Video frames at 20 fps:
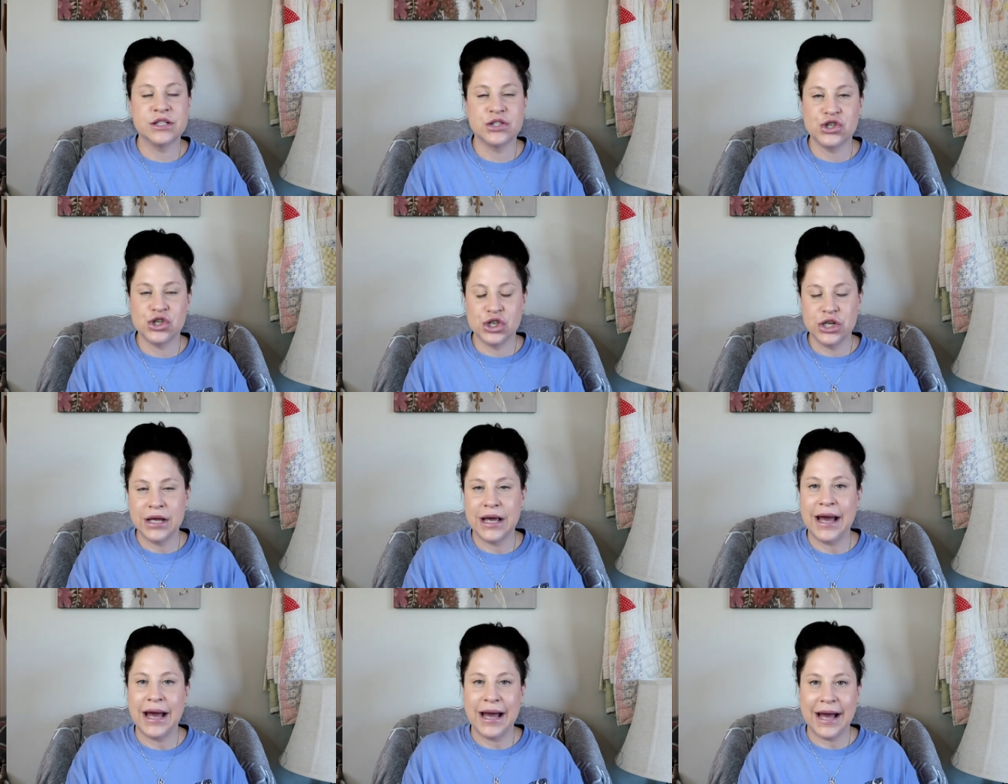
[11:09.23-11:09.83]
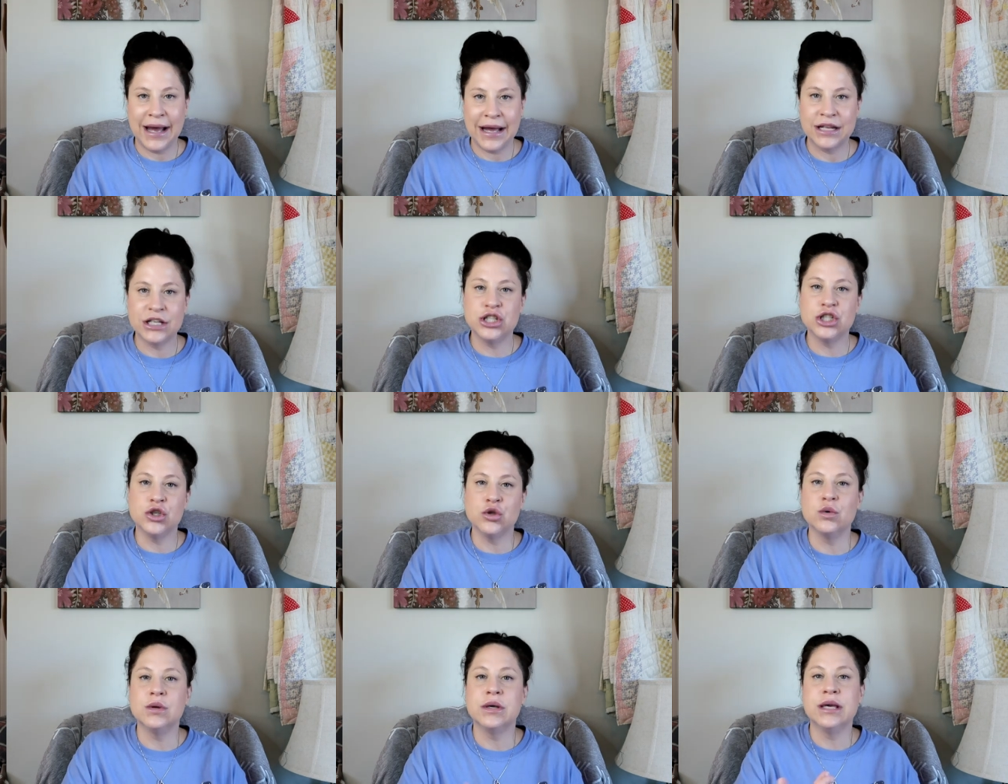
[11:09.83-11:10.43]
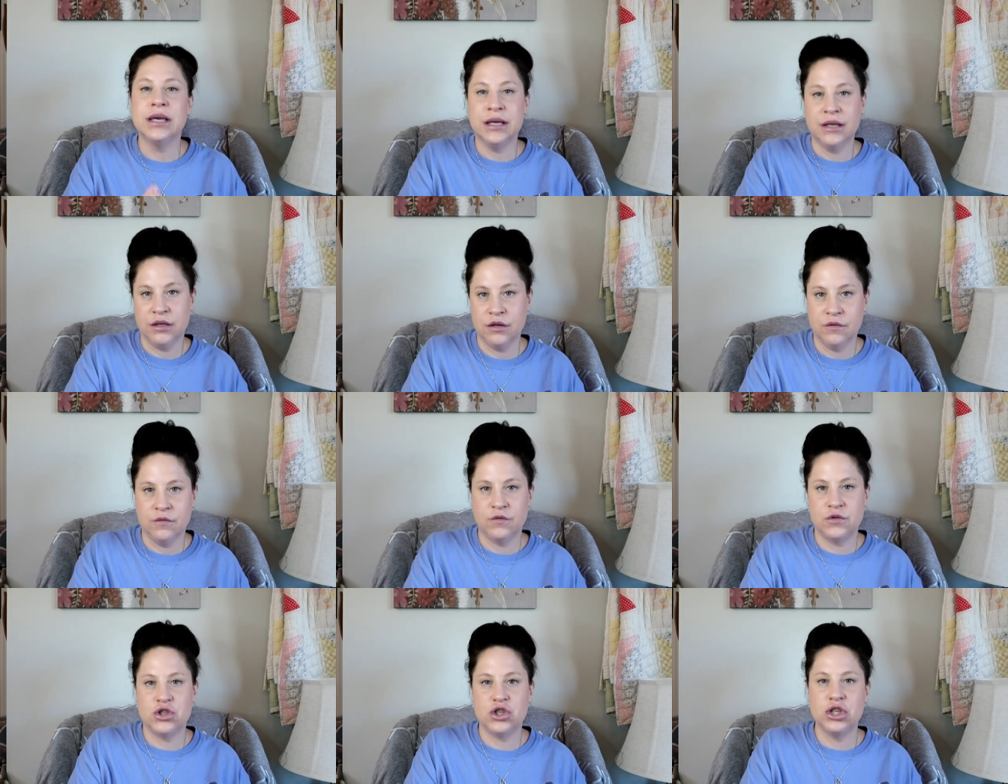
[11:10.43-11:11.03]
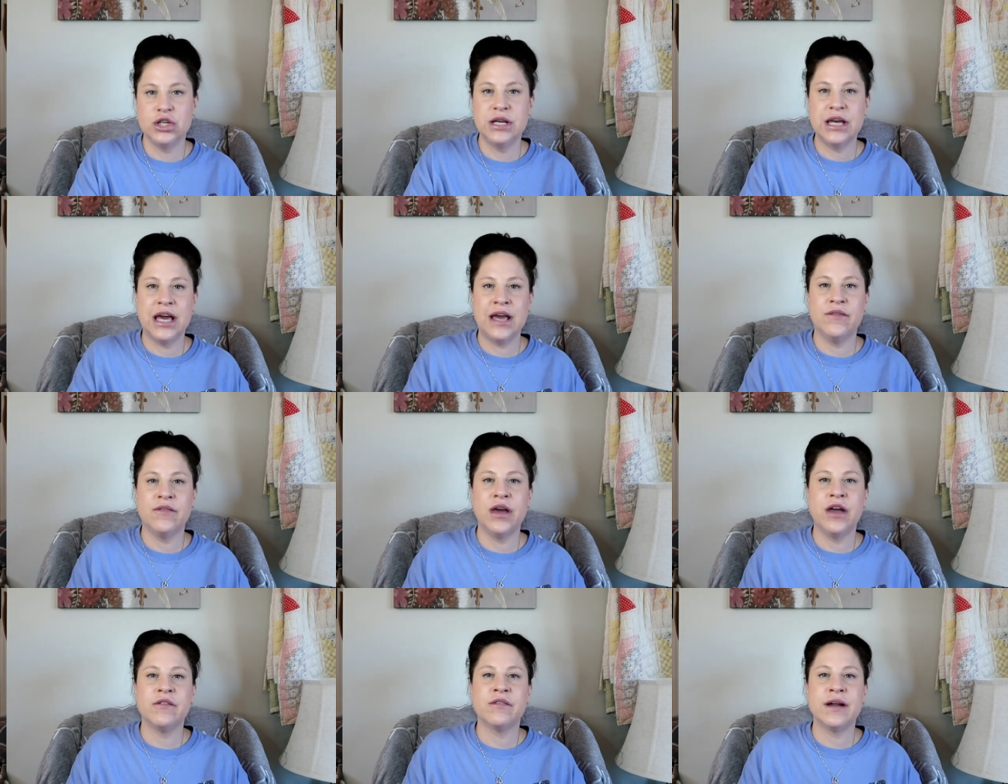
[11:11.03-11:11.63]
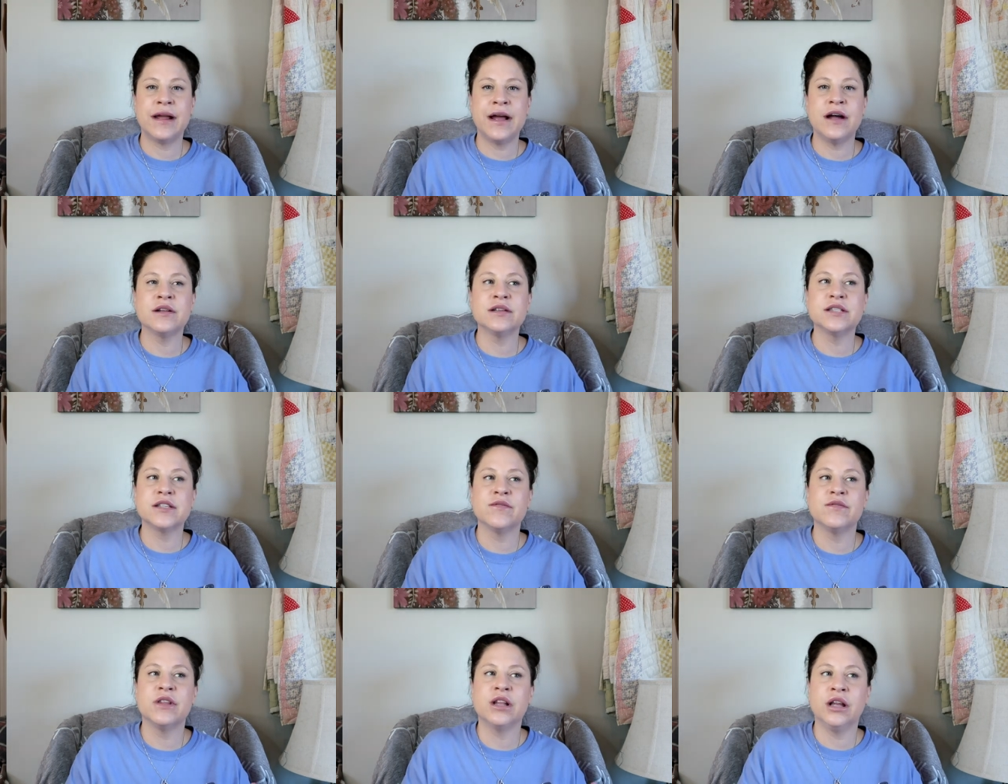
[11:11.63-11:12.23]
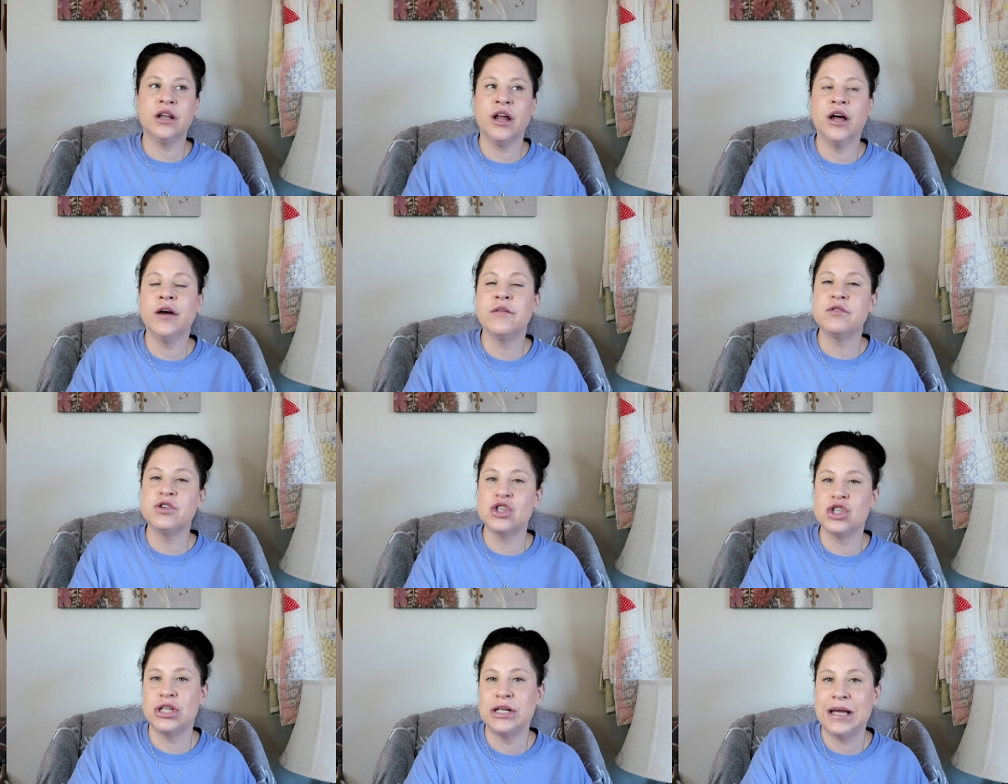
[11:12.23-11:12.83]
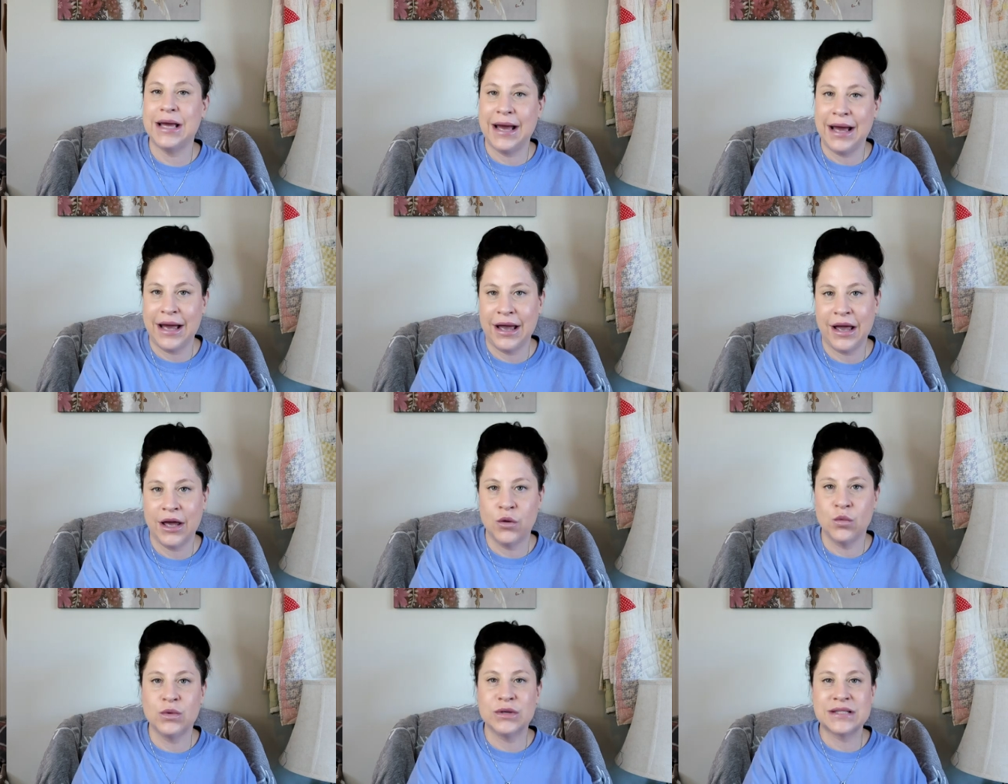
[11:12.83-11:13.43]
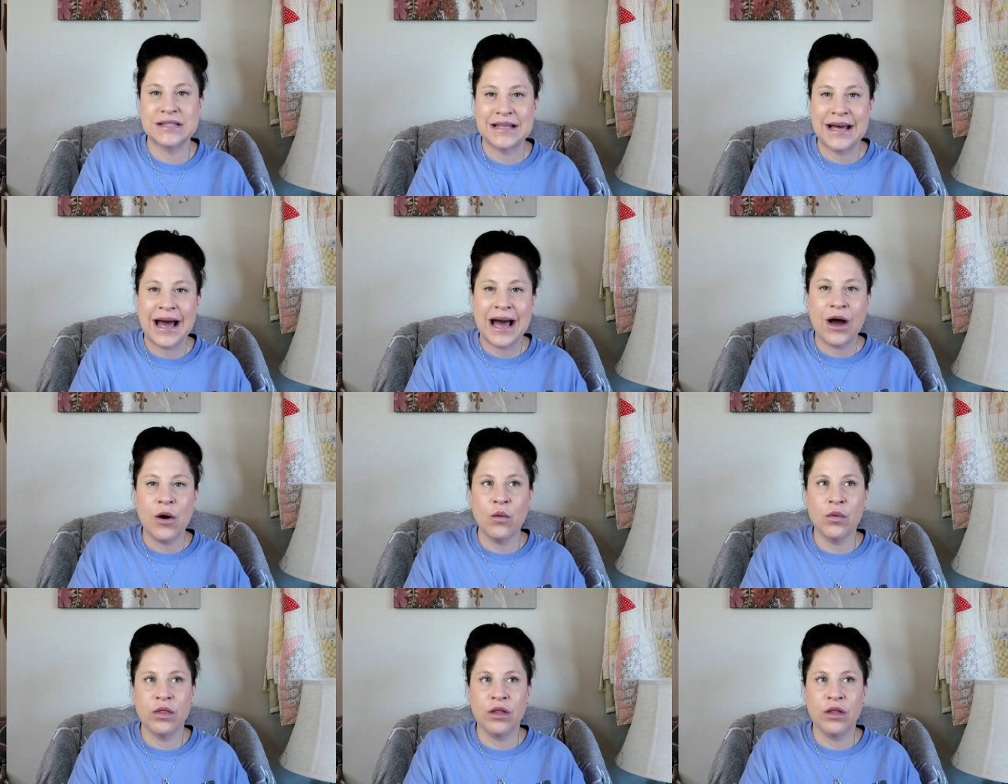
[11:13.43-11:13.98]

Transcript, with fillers: that she had to give she gave every ounce of the love she had was that